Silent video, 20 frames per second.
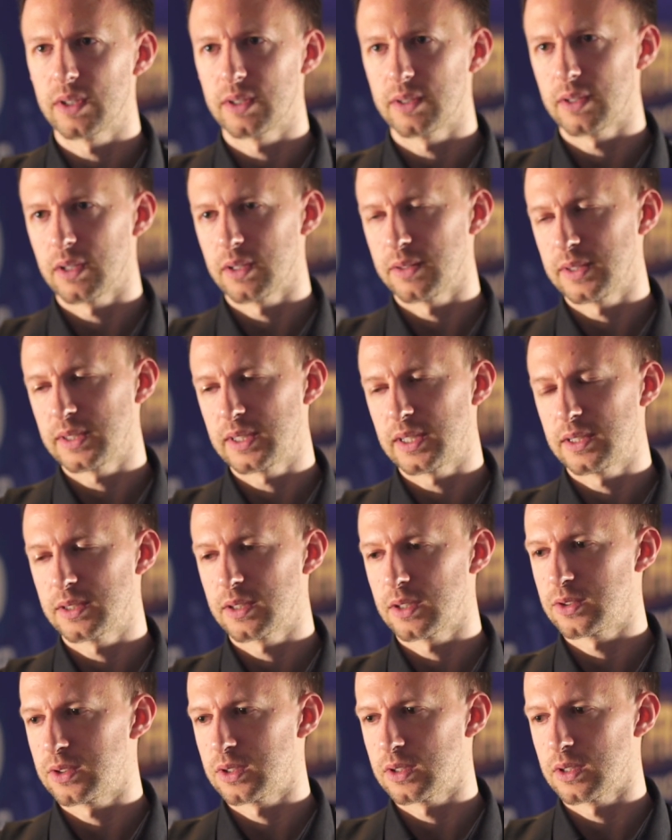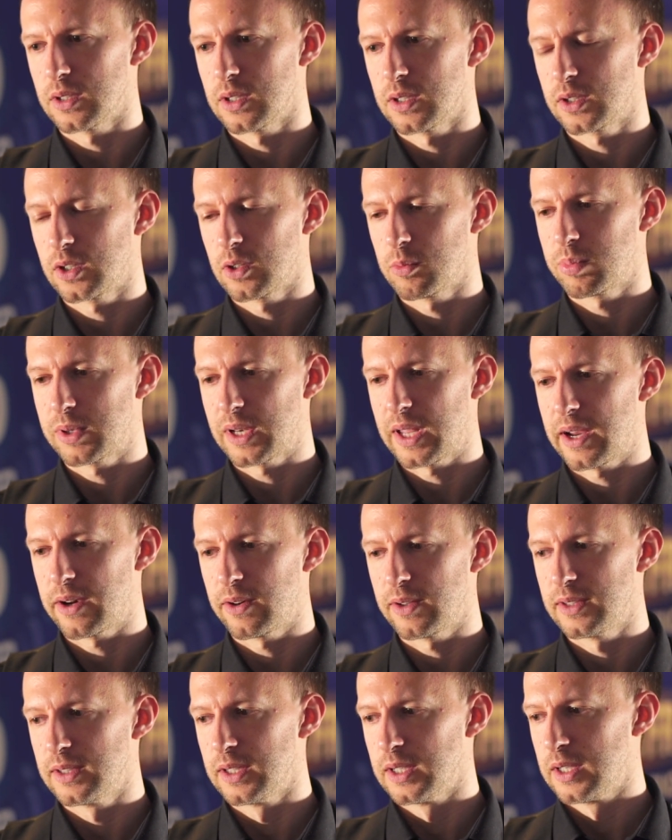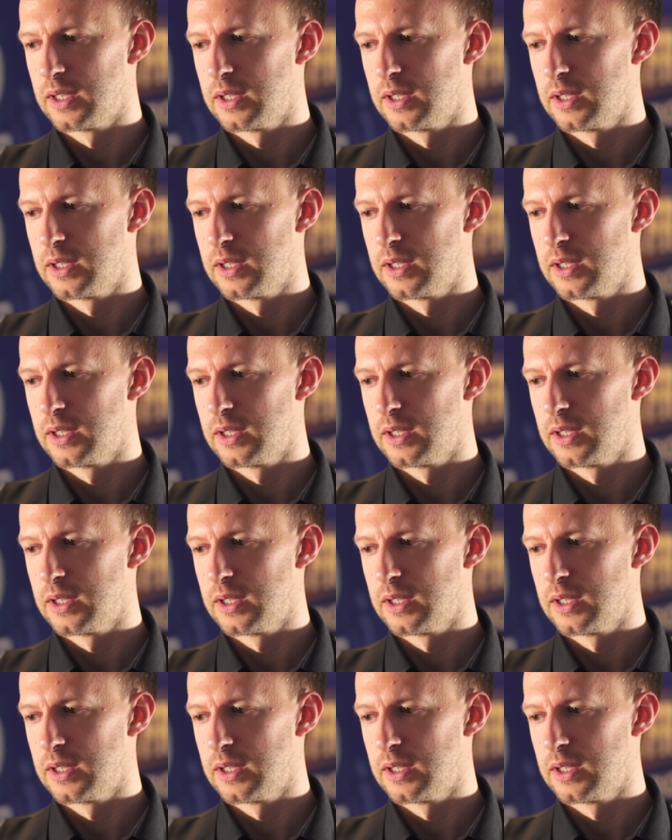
I, I think he's such a, a good player, and